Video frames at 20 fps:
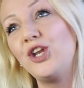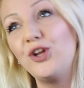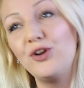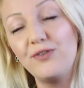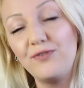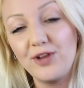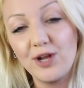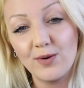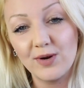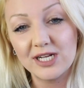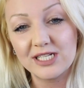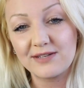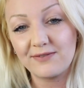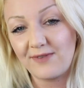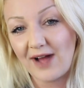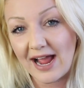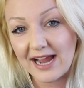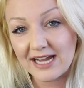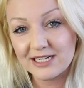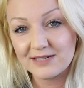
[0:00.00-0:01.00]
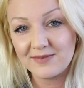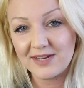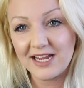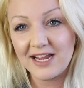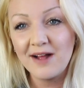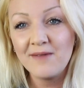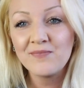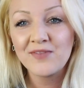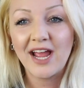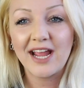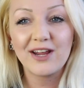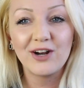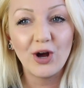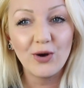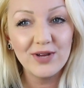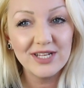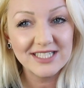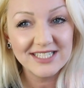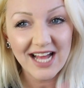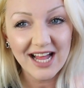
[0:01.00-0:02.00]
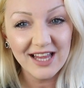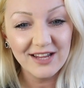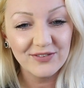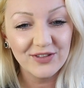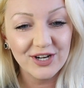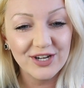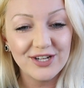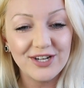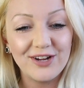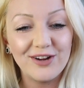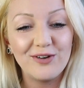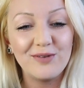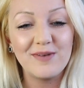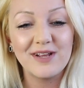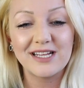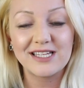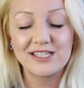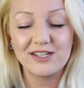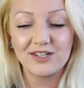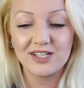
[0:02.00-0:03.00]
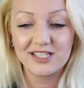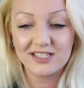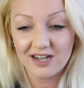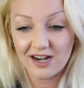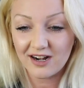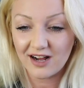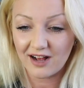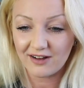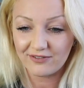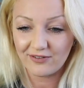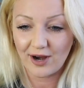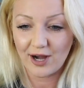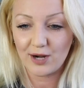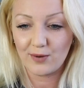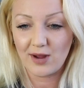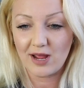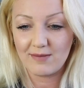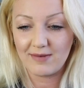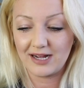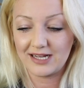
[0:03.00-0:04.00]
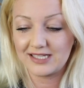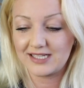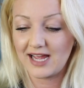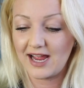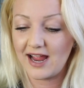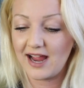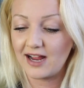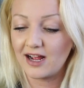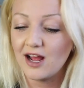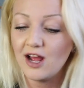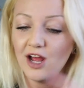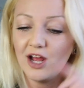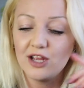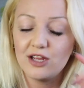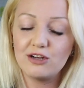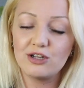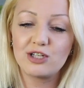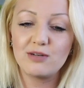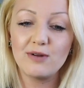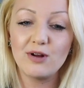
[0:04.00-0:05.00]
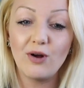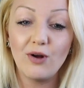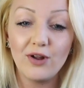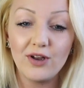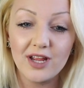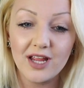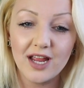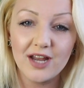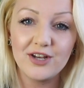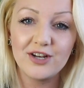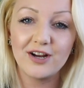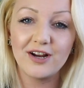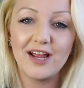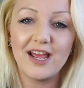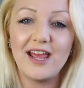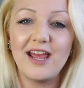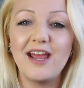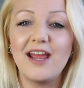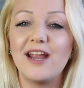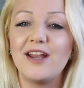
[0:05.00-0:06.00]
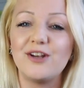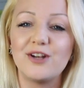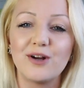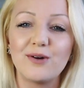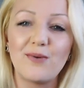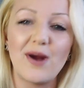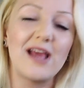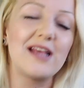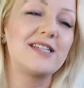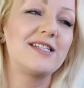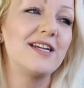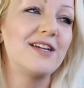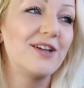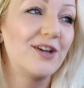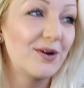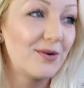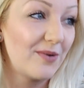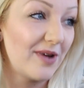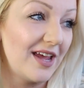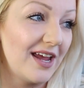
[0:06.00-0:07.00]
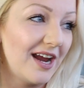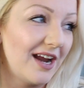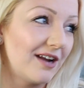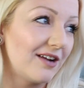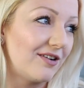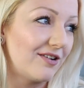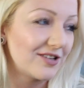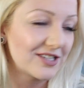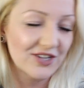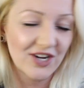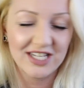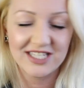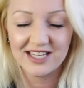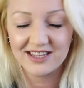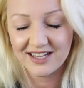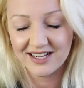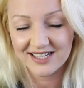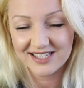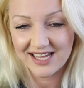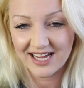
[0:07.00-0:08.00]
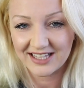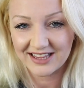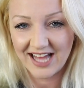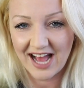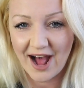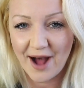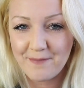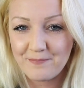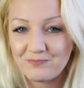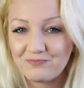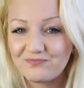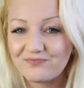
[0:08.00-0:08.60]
new viewers find me, I can always tell if they're new because they'll start off right away by saying, you should be holding in your hit and you're wasting your weed and all sorts of things like that.